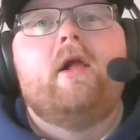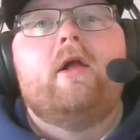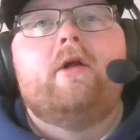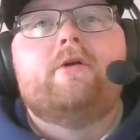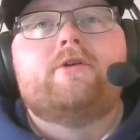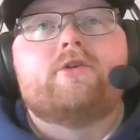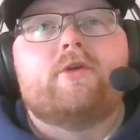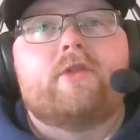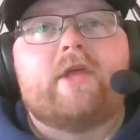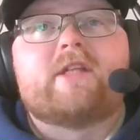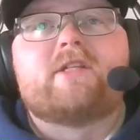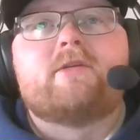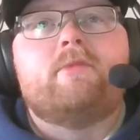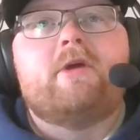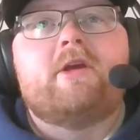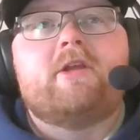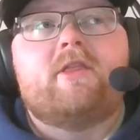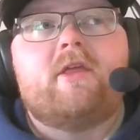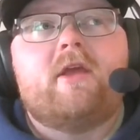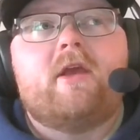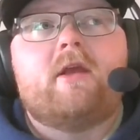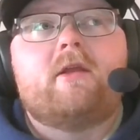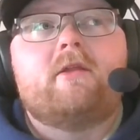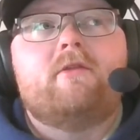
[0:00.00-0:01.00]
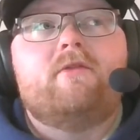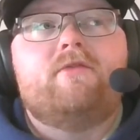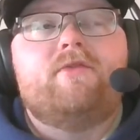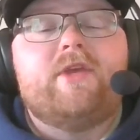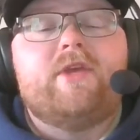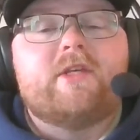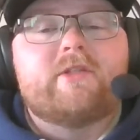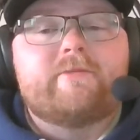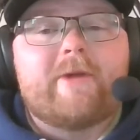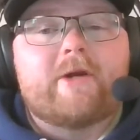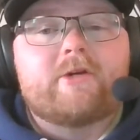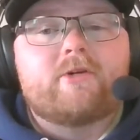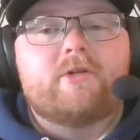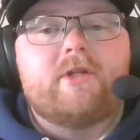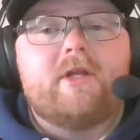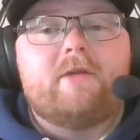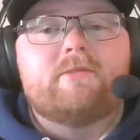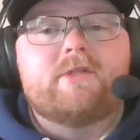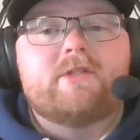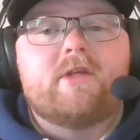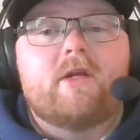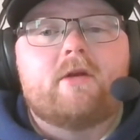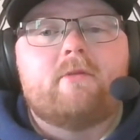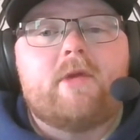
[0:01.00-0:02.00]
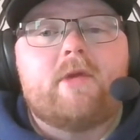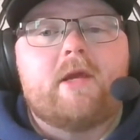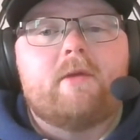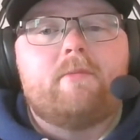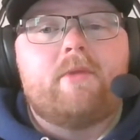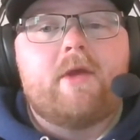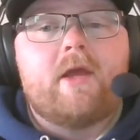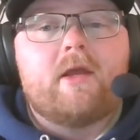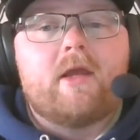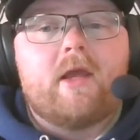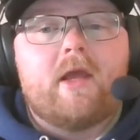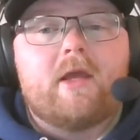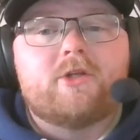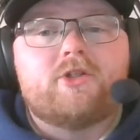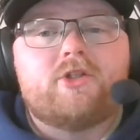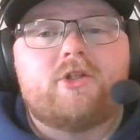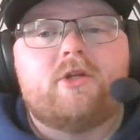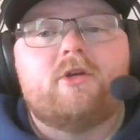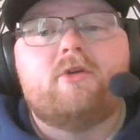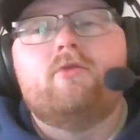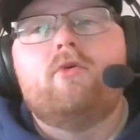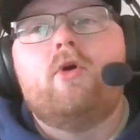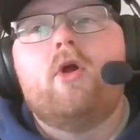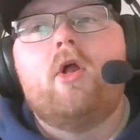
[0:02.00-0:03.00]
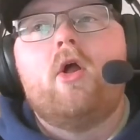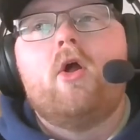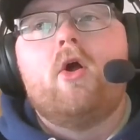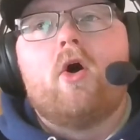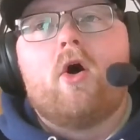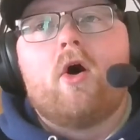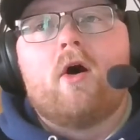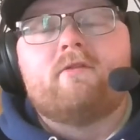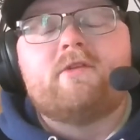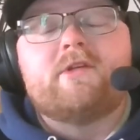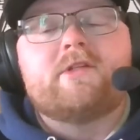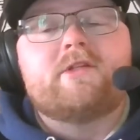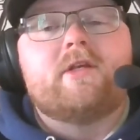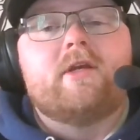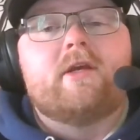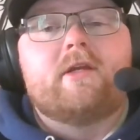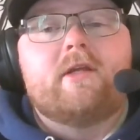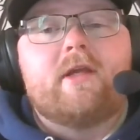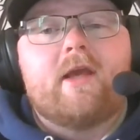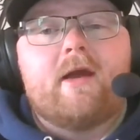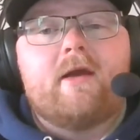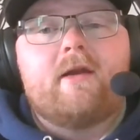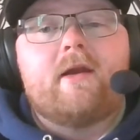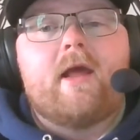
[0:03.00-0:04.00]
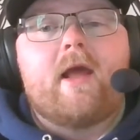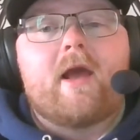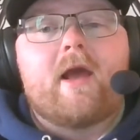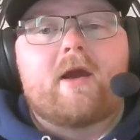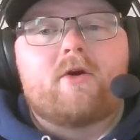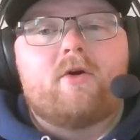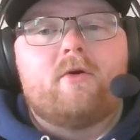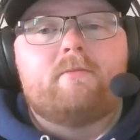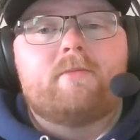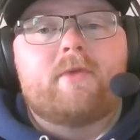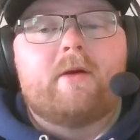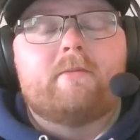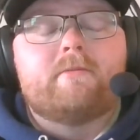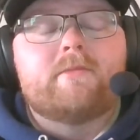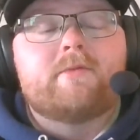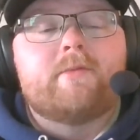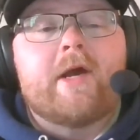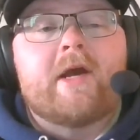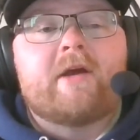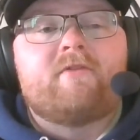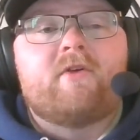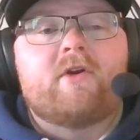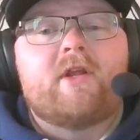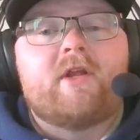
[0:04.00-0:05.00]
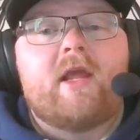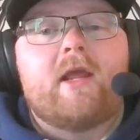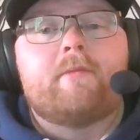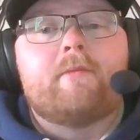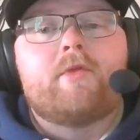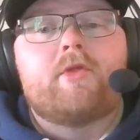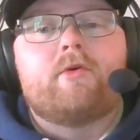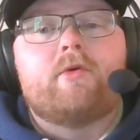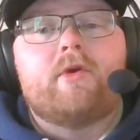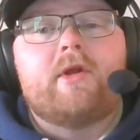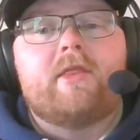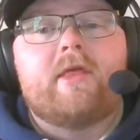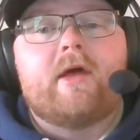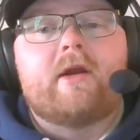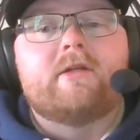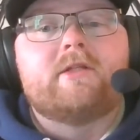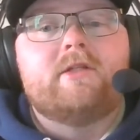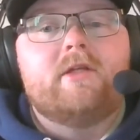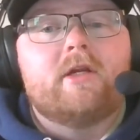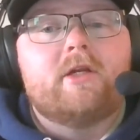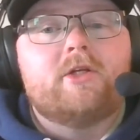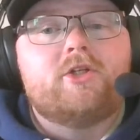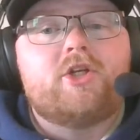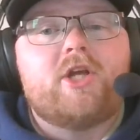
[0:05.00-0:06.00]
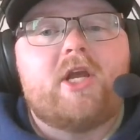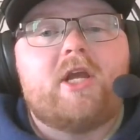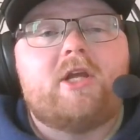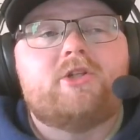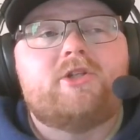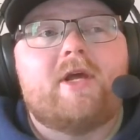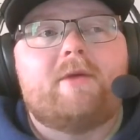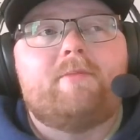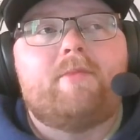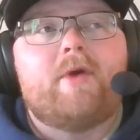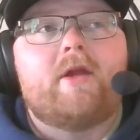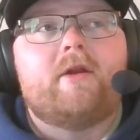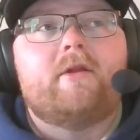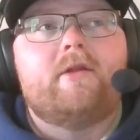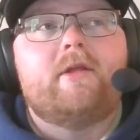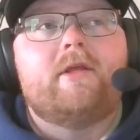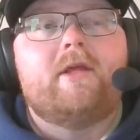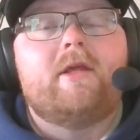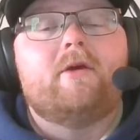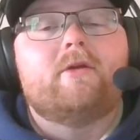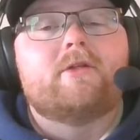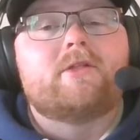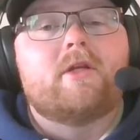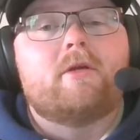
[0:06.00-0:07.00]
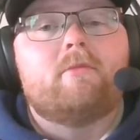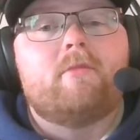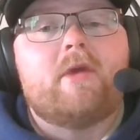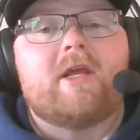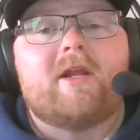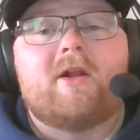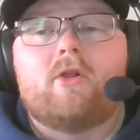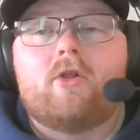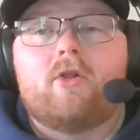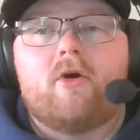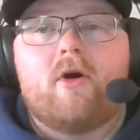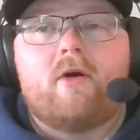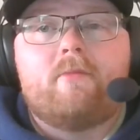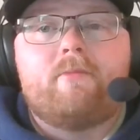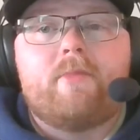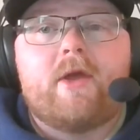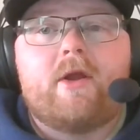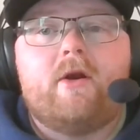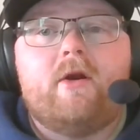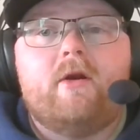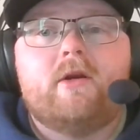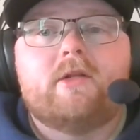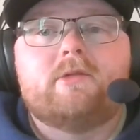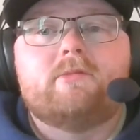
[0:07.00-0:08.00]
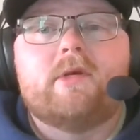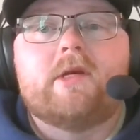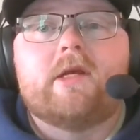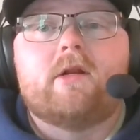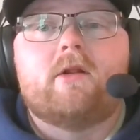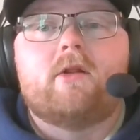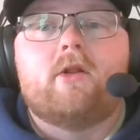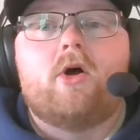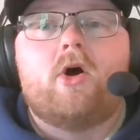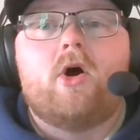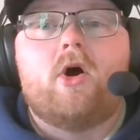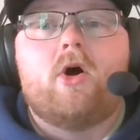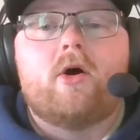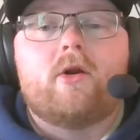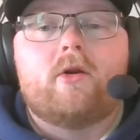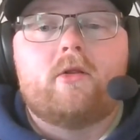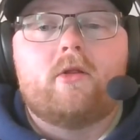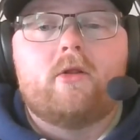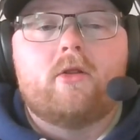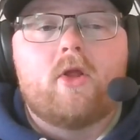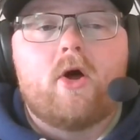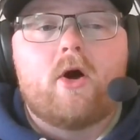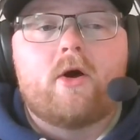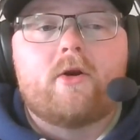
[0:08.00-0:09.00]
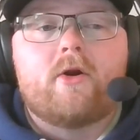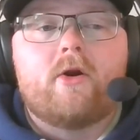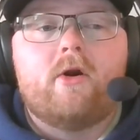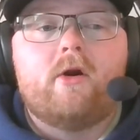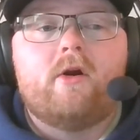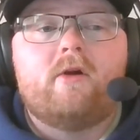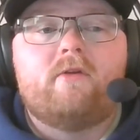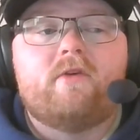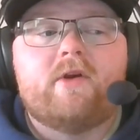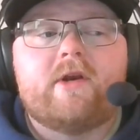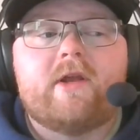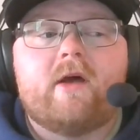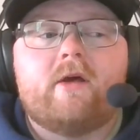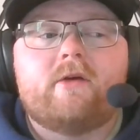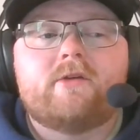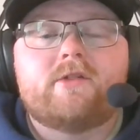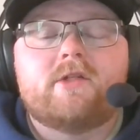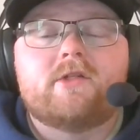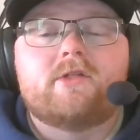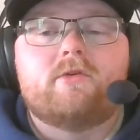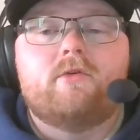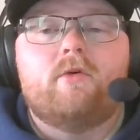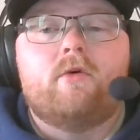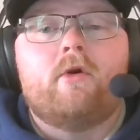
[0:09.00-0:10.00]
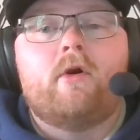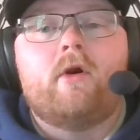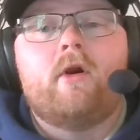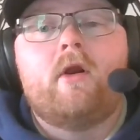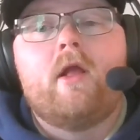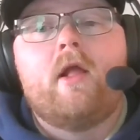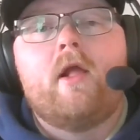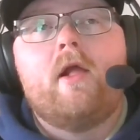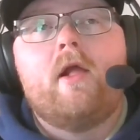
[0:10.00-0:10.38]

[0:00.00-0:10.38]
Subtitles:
So that's a big thing. The special teams is going to be a big issue. Obviously, again, Ekholm comes back for game 3. That is going to change that penalty kill. It's going to make it a lot better, and it's making it a lot harder for Dallas to score,